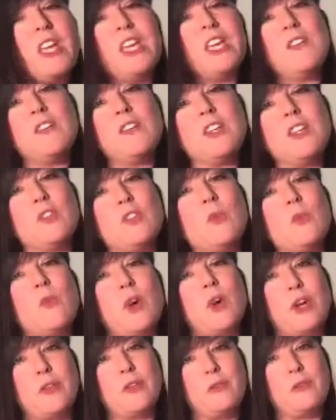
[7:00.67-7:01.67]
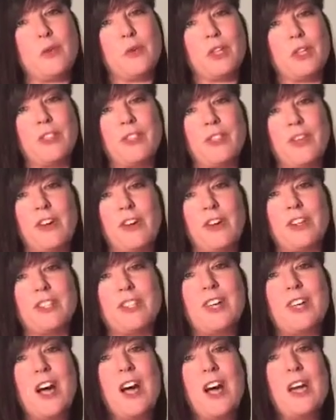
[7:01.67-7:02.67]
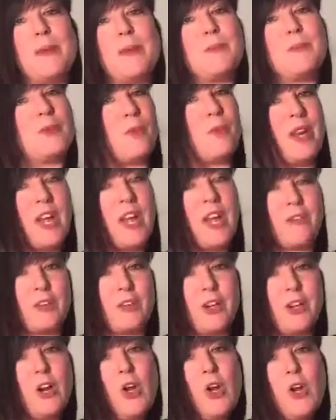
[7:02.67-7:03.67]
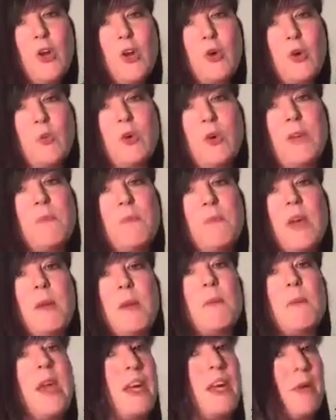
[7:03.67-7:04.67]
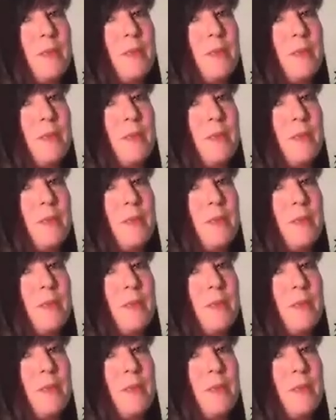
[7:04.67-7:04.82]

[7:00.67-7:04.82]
Even in the workforce, there are times whenever we may make a